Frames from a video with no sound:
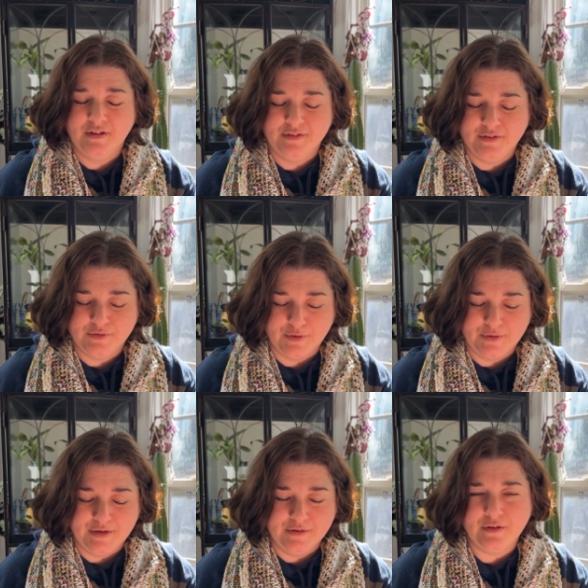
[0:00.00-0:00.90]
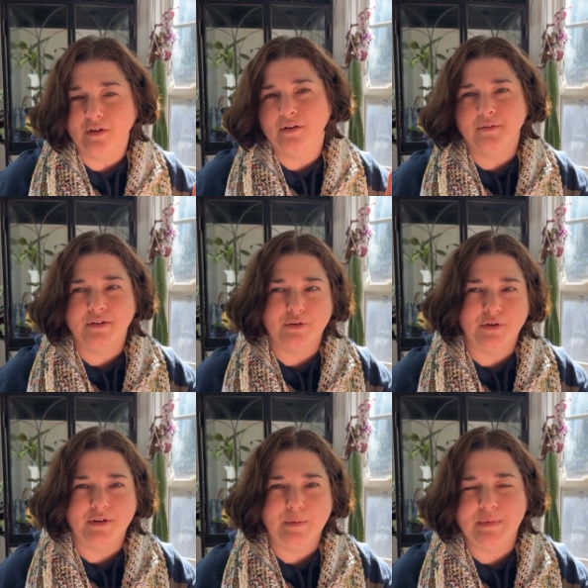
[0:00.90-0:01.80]
to turn in, or not really
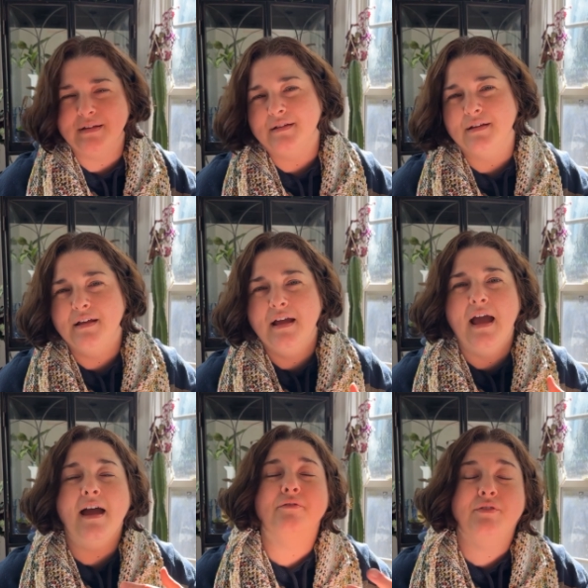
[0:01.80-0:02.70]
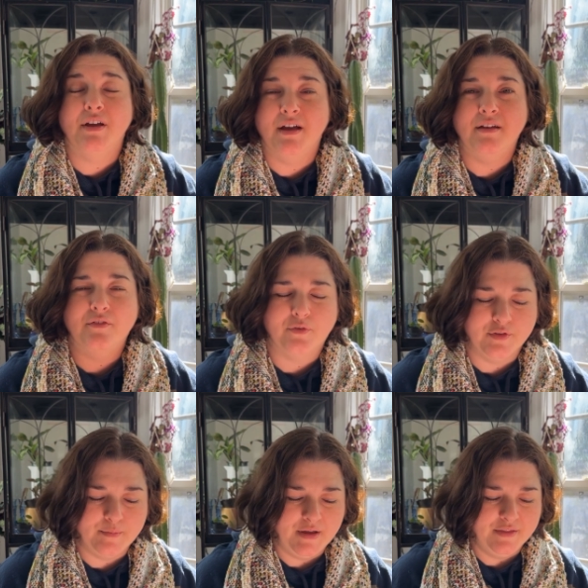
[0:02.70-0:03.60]
turn in, but to have done for
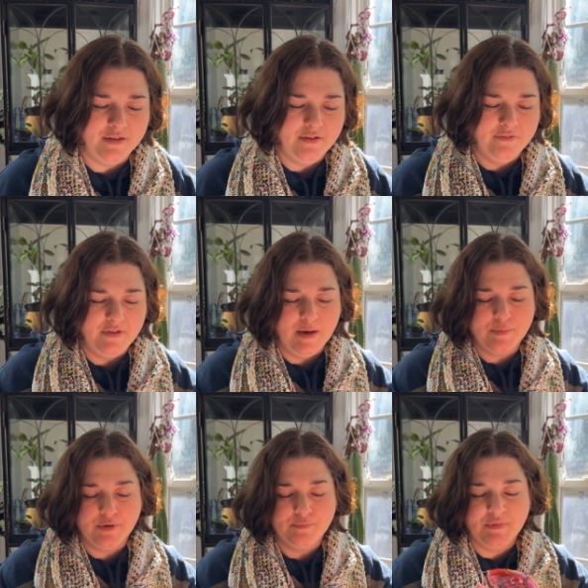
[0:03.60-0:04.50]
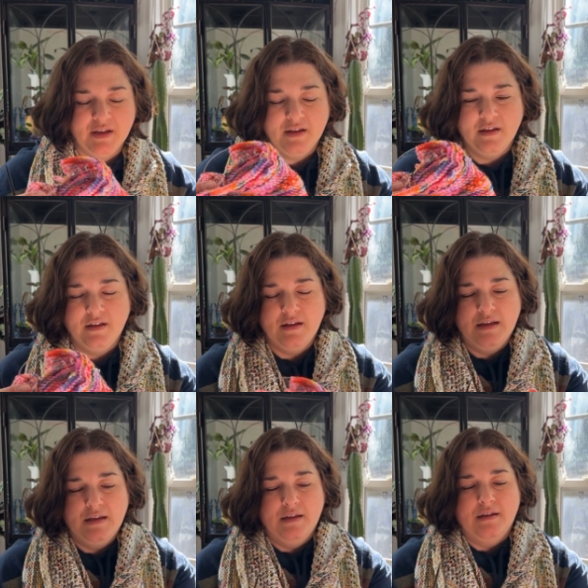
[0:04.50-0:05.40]
the month of April.
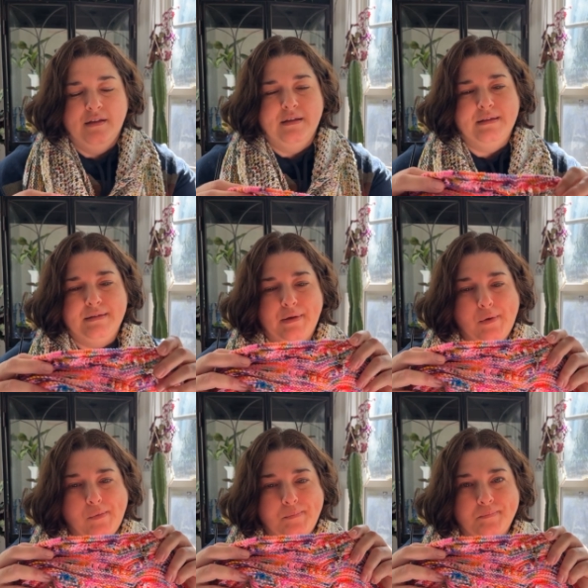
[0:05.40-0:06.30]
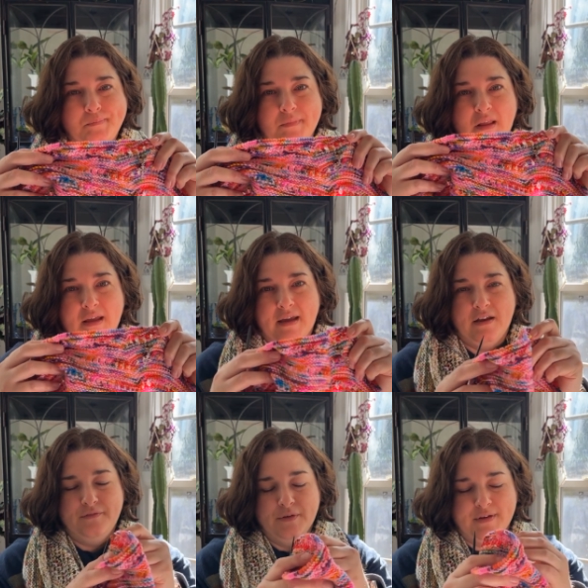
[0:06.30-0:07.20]
So I
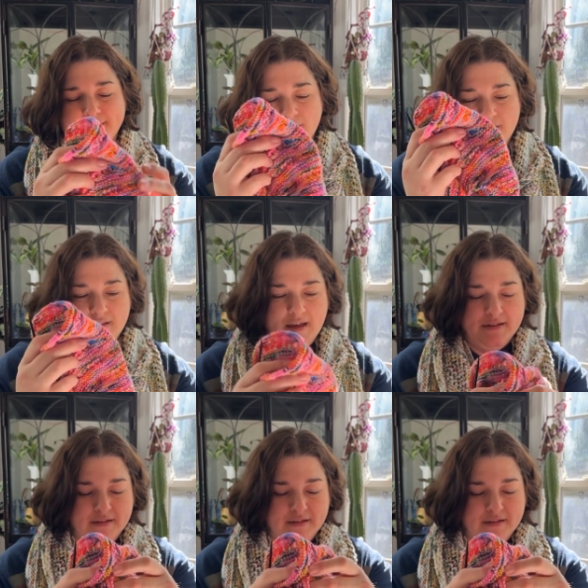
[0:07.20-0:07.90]
gotta focus on that